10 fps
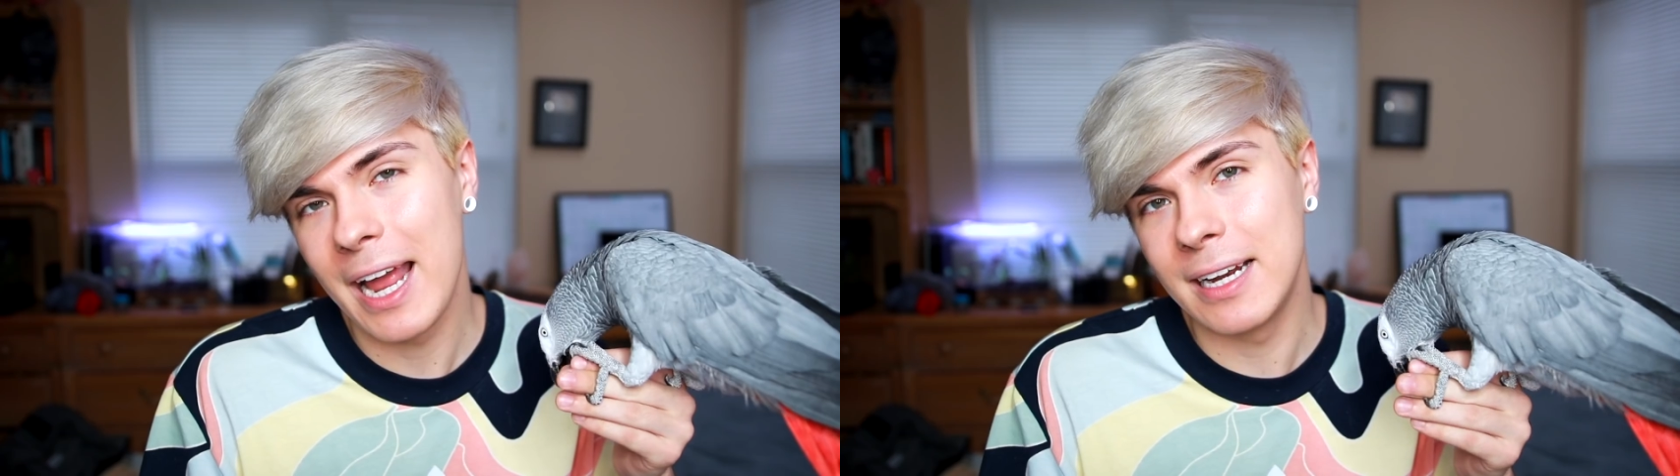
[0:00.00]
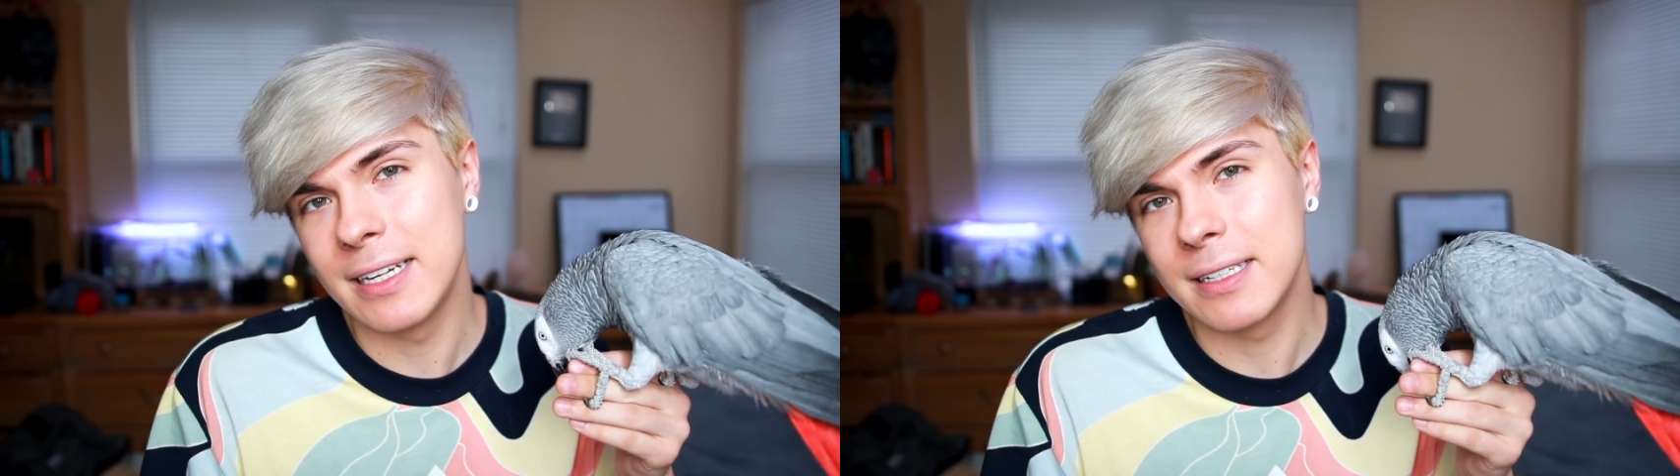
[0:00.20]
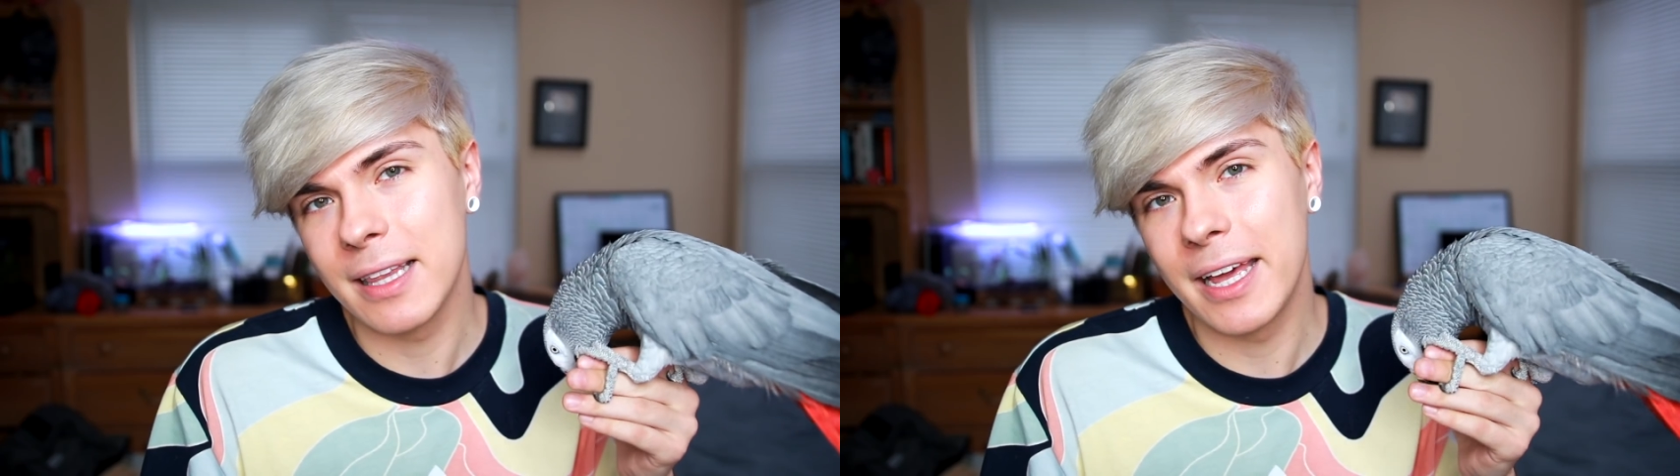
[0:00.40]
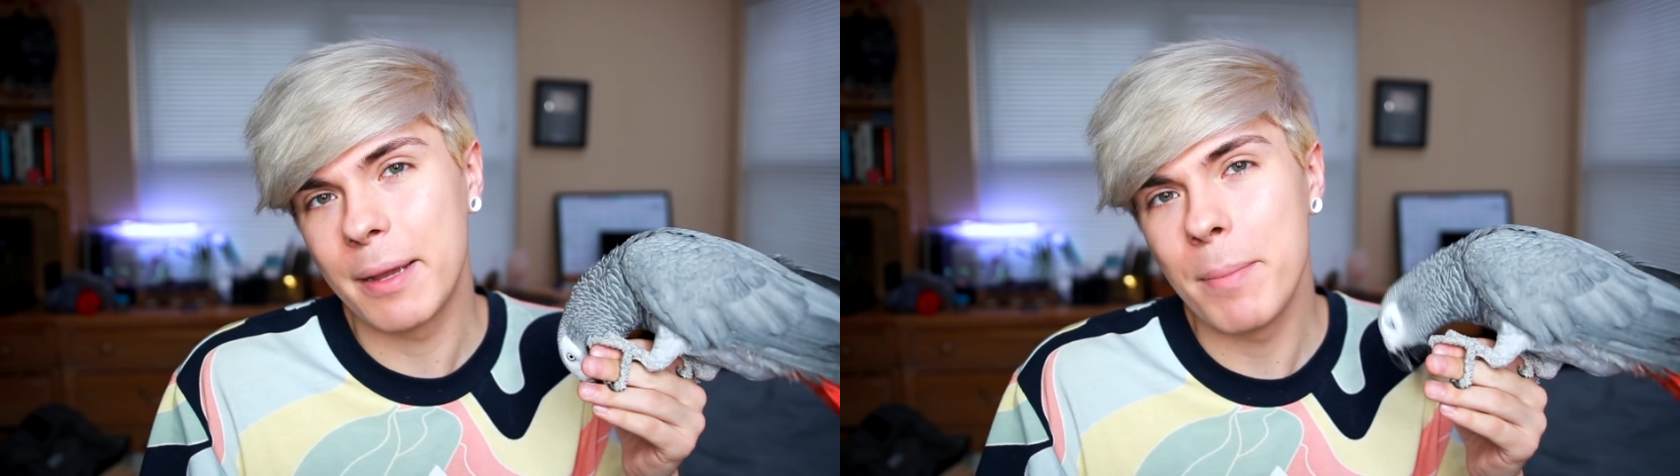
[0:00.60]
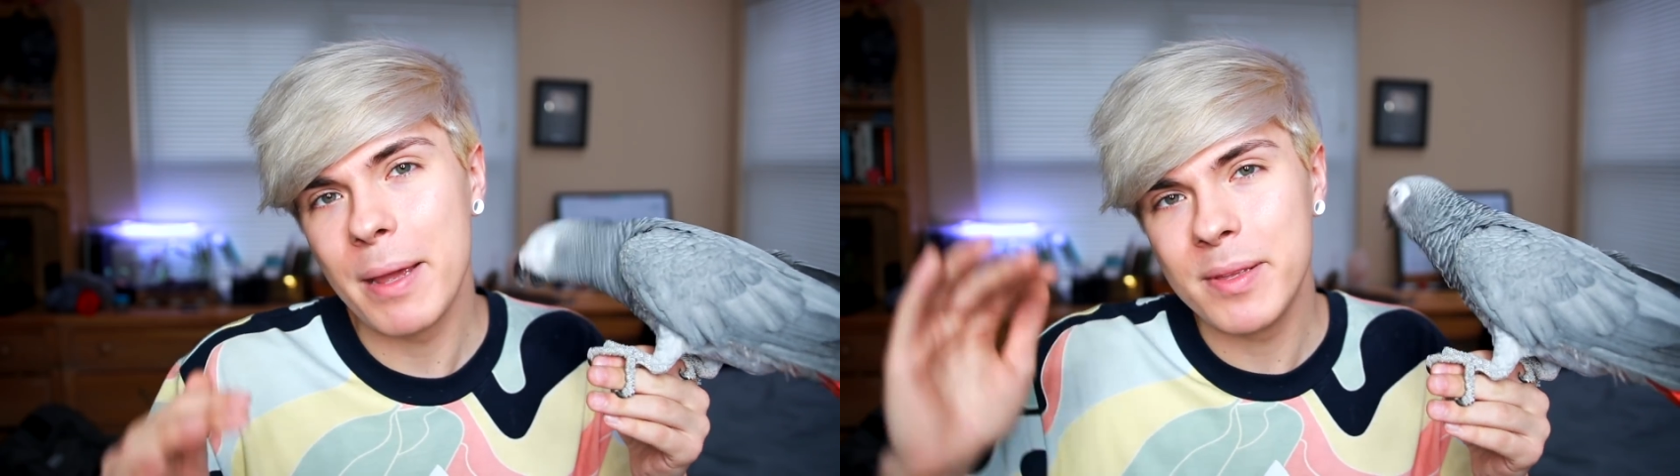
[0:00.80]
and
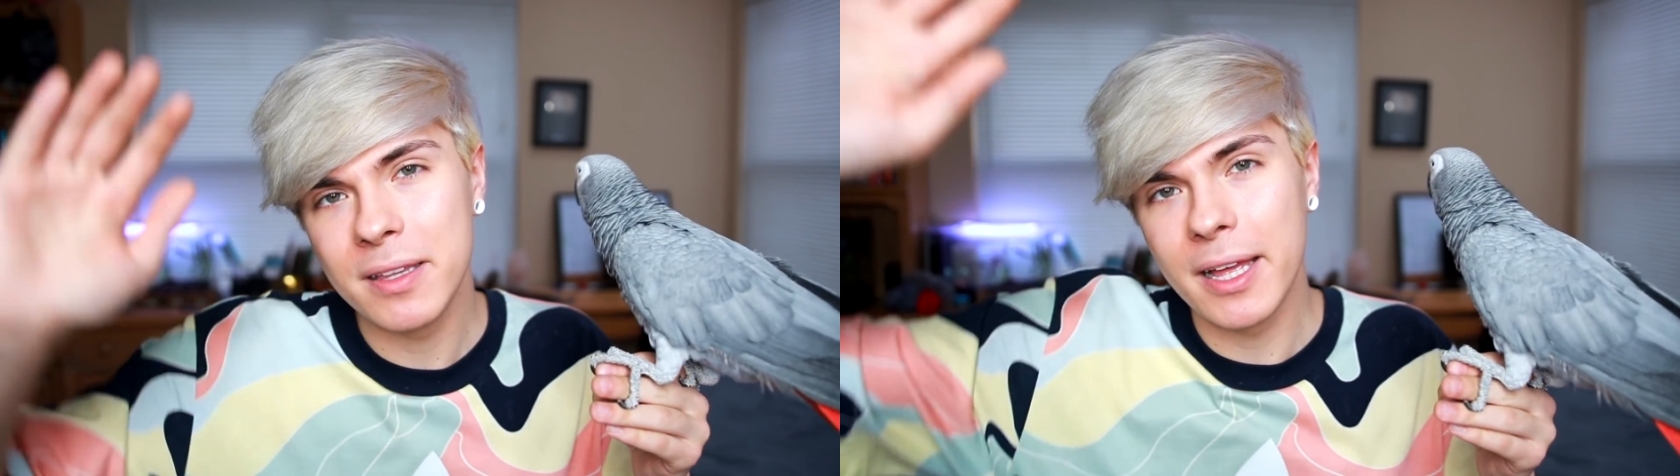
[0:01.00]
maybe